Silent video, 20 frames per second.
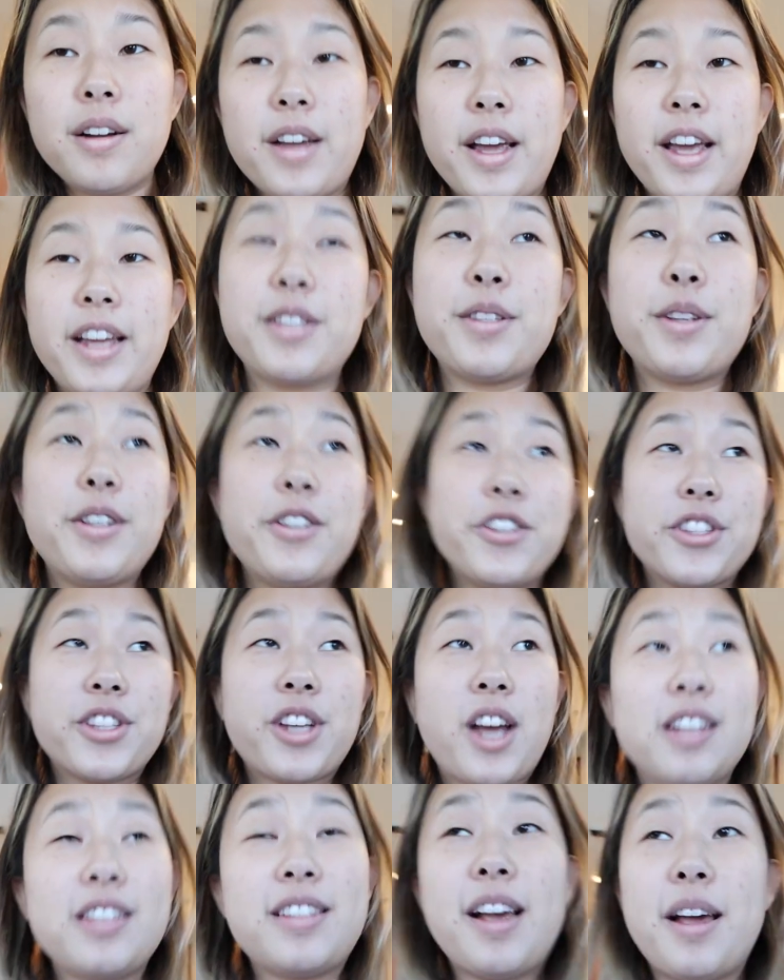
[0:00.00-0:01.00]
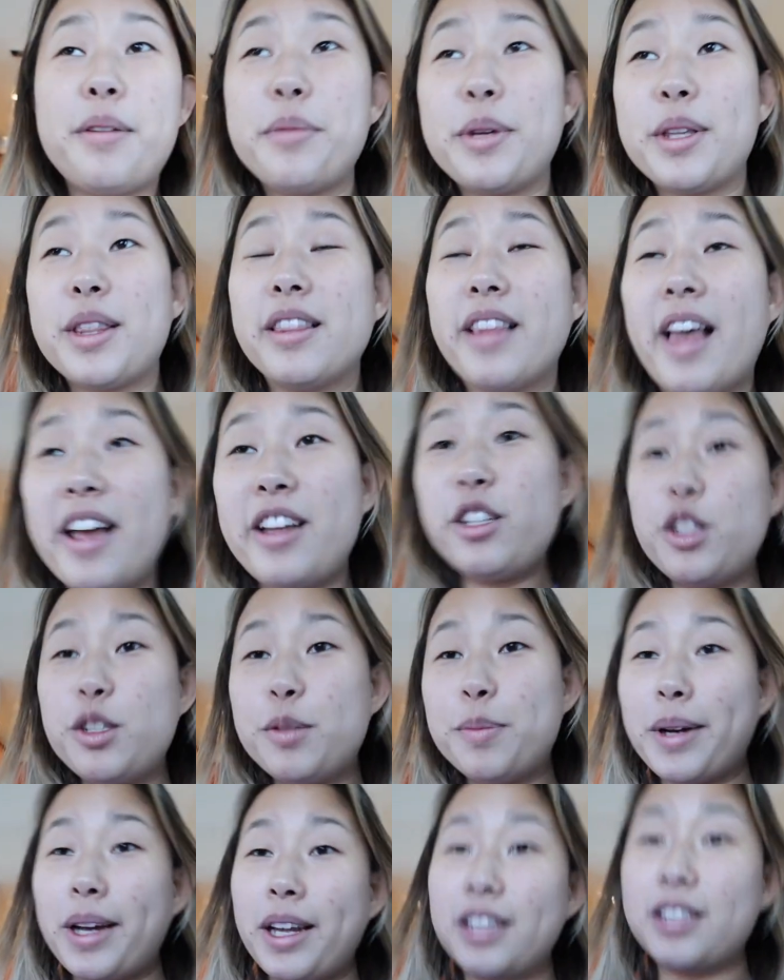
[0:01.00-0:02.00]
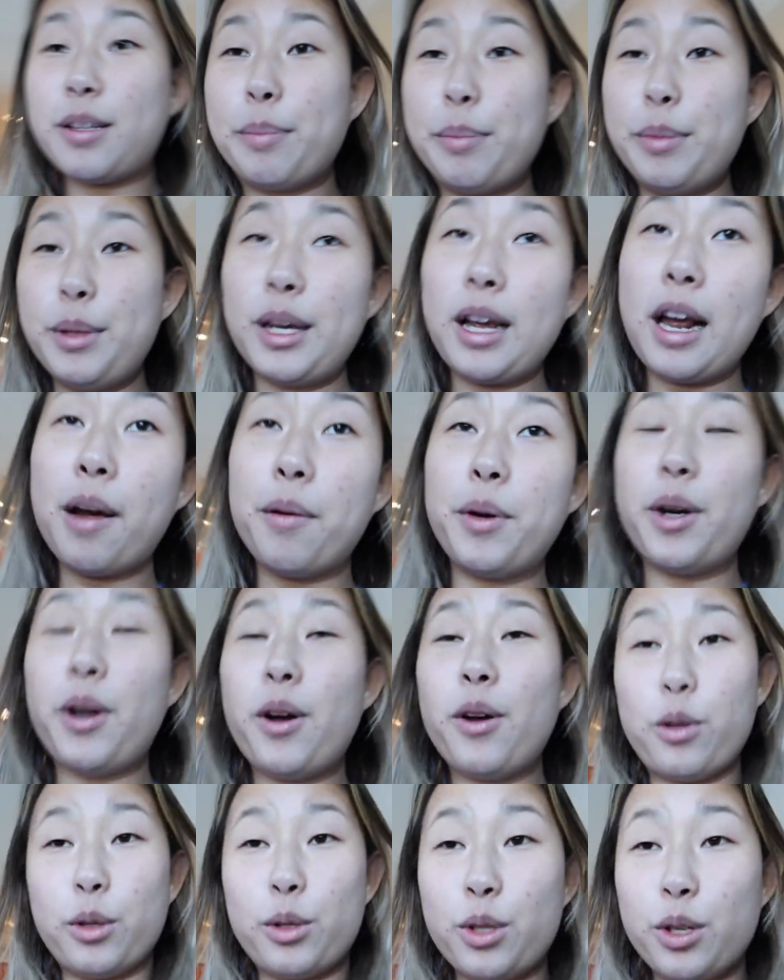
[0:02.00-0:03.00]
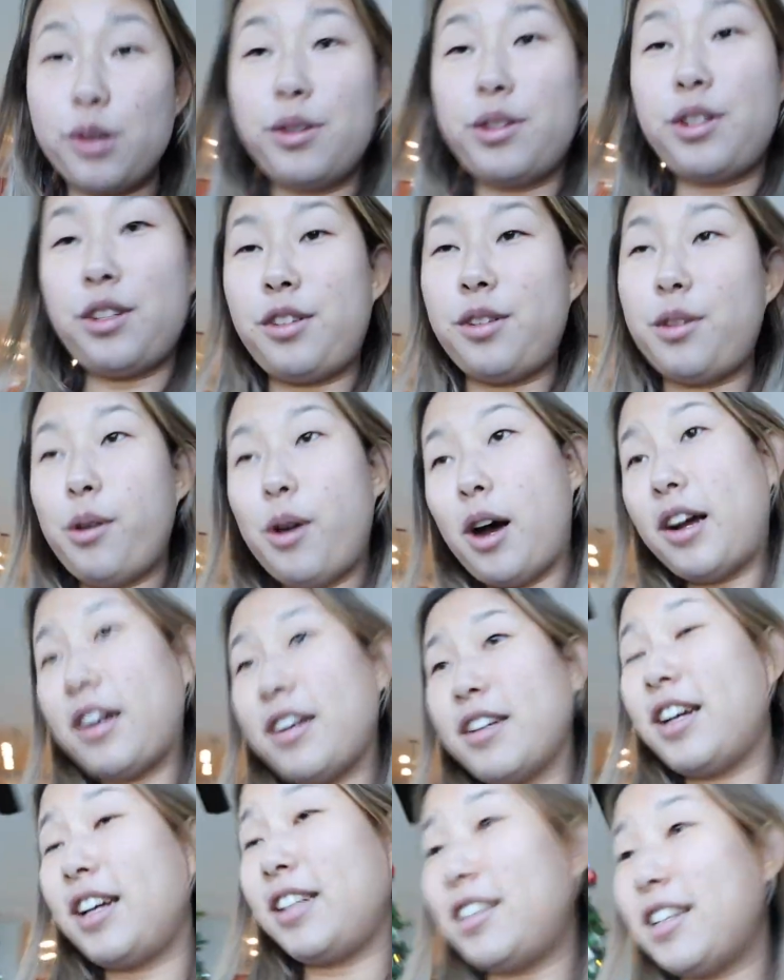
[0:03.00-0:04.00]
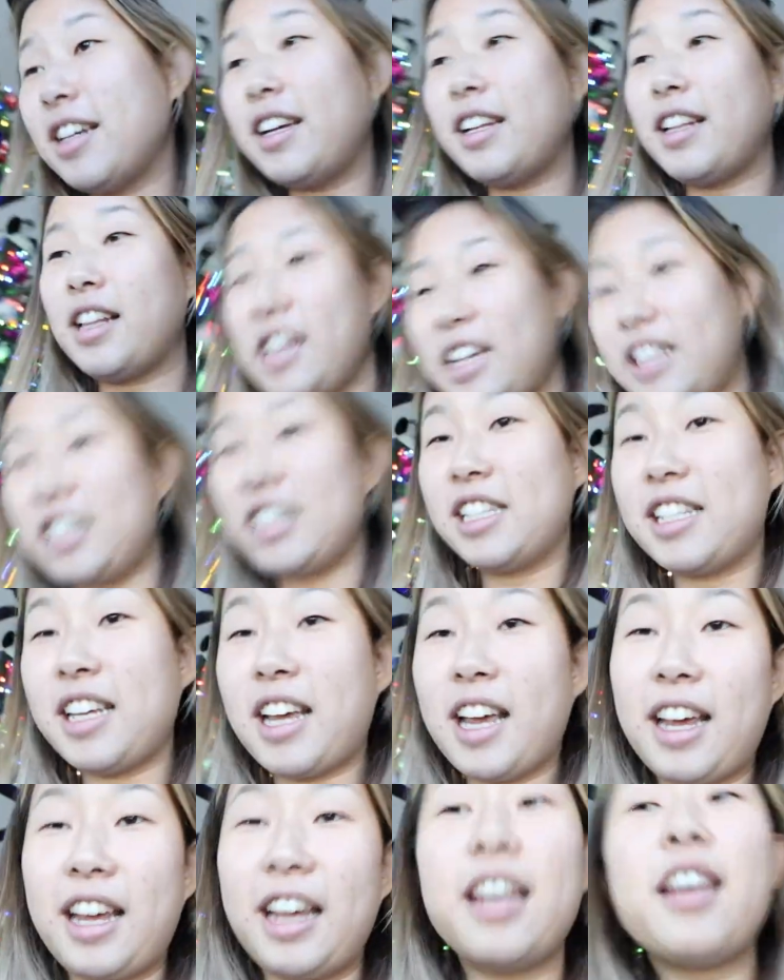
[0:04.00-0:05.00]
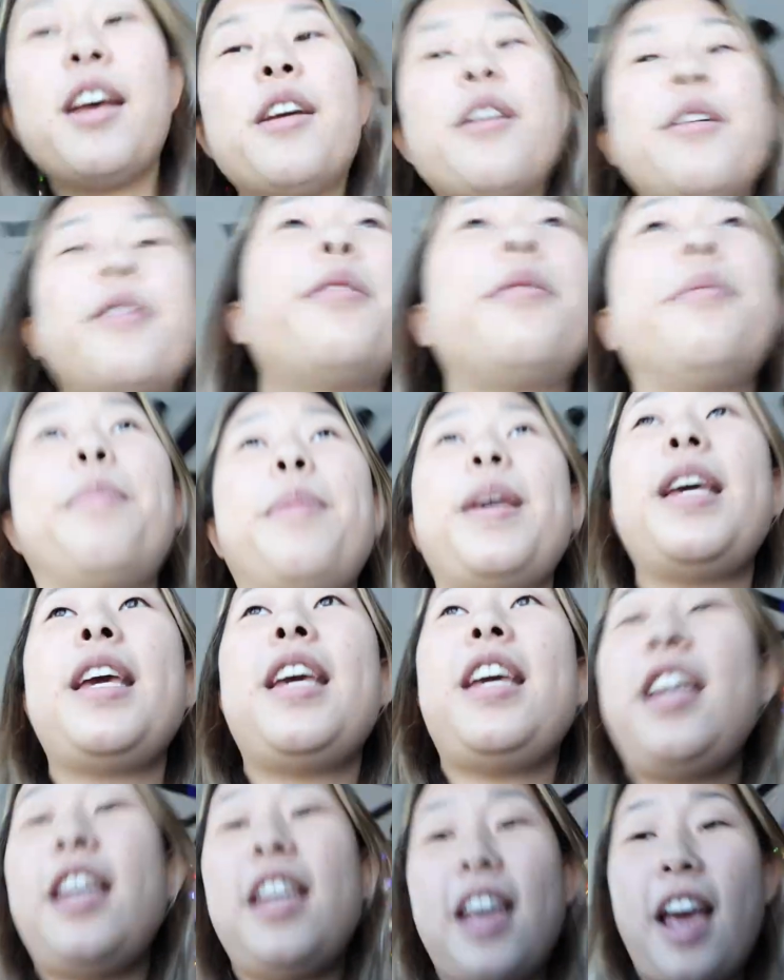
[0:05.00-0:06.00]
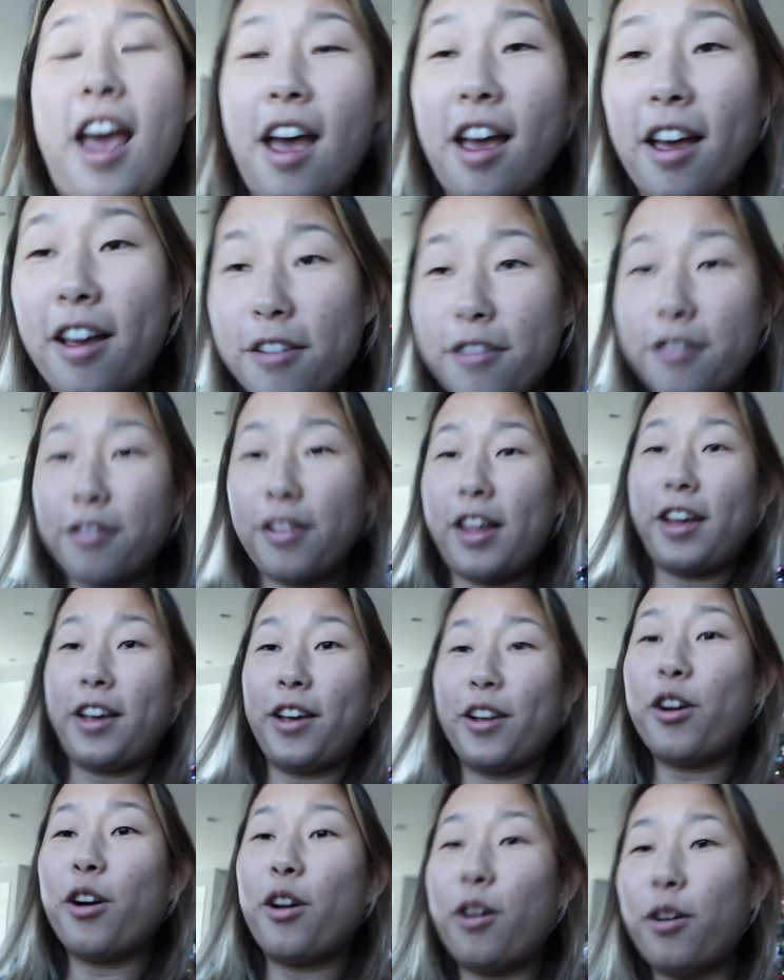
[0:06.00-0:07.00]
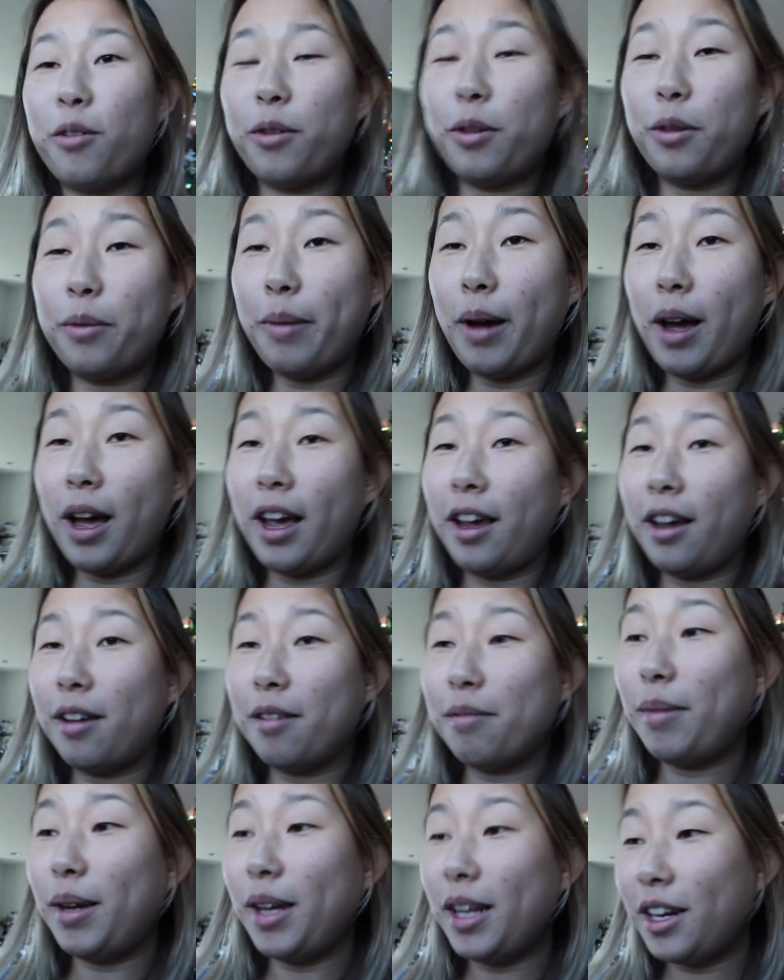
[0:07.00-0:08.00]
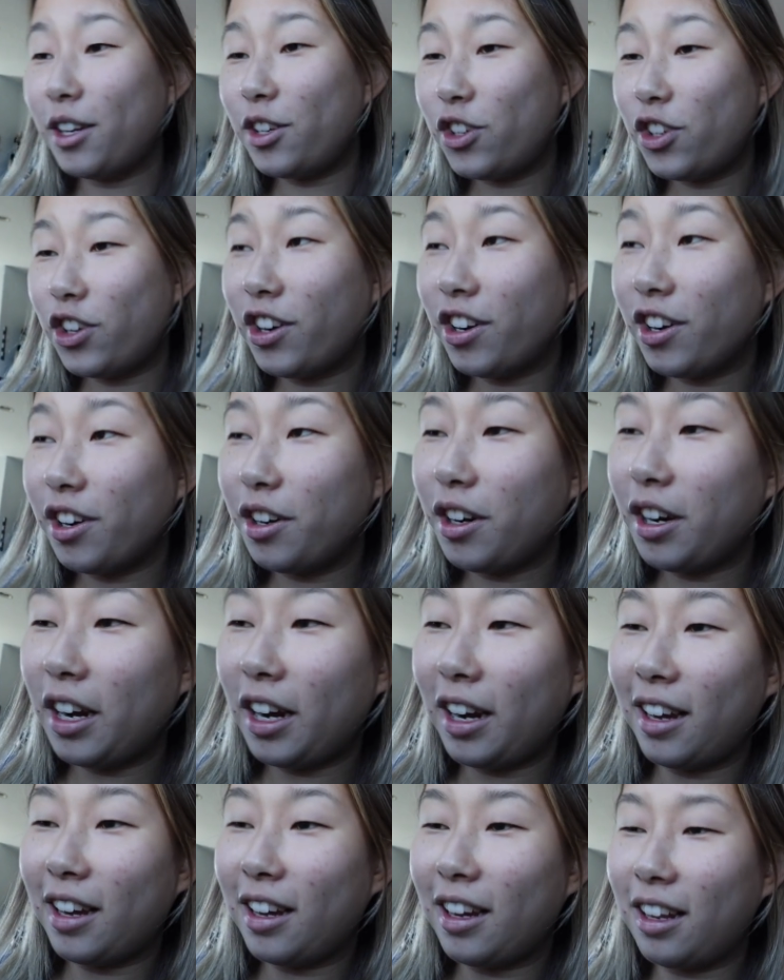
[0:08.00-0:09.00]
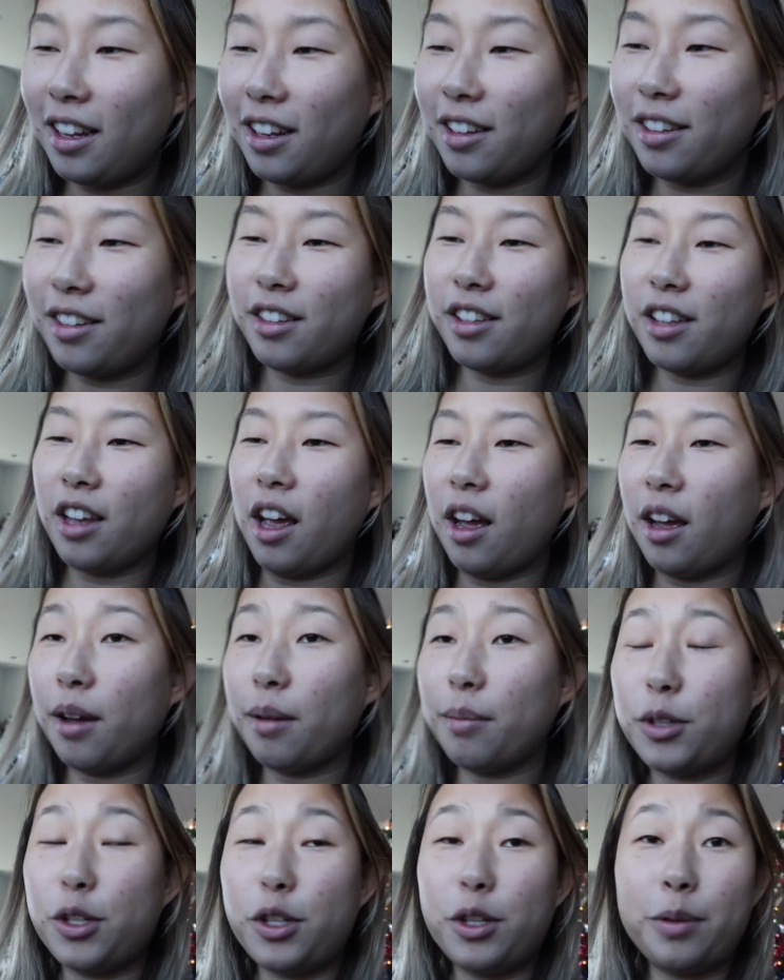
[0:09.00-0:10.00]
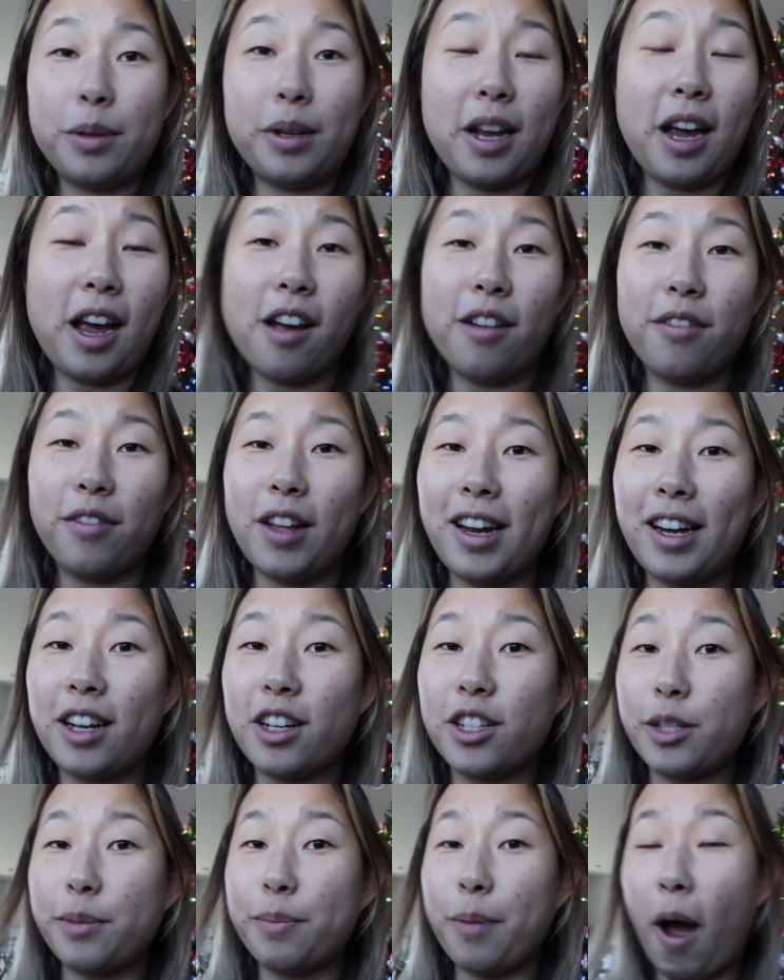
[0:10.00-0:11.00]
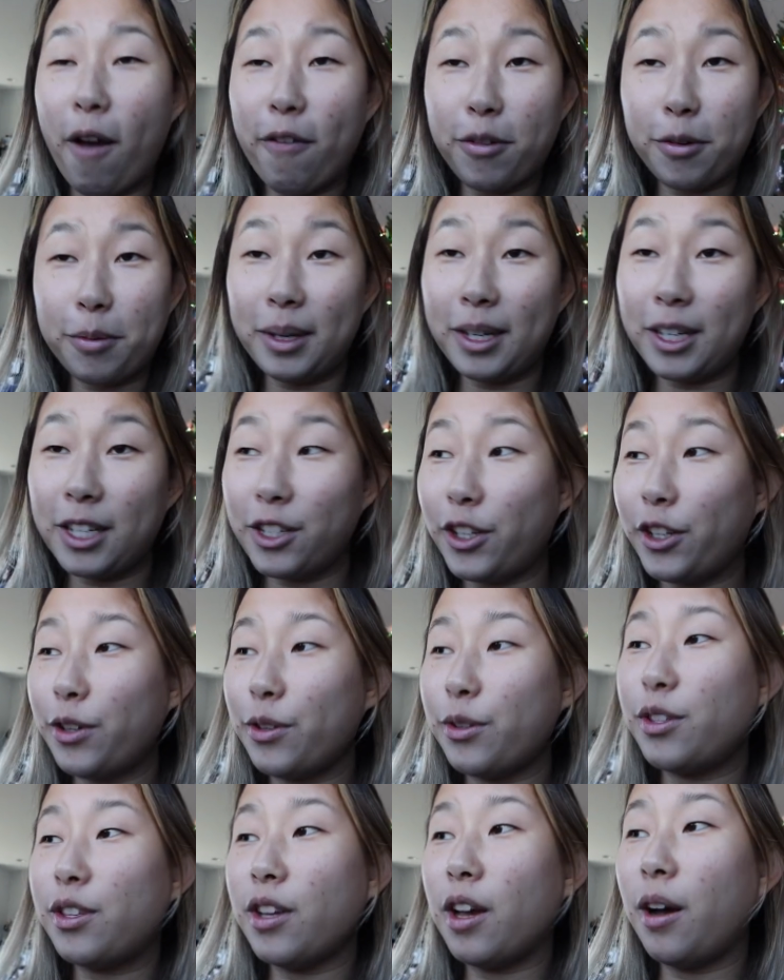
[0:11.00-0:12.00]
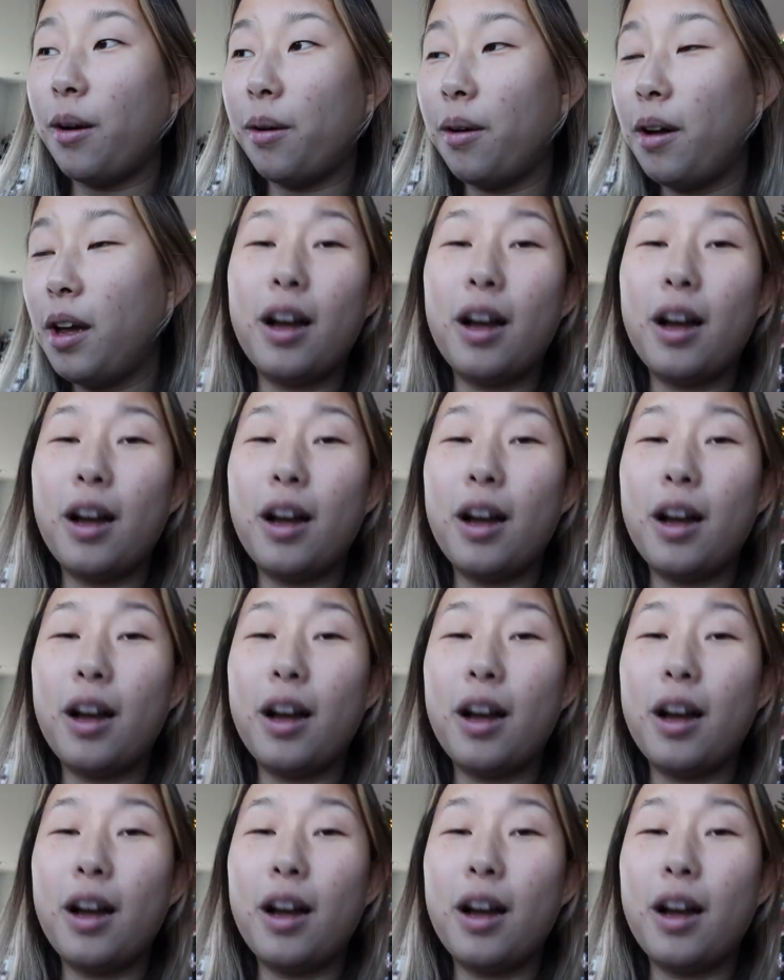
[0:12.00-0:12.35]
Okay, so I just got done with lunch, but something I would also do on a day like today would be have like a call with my manager and um, she would have like a spot for me to do. So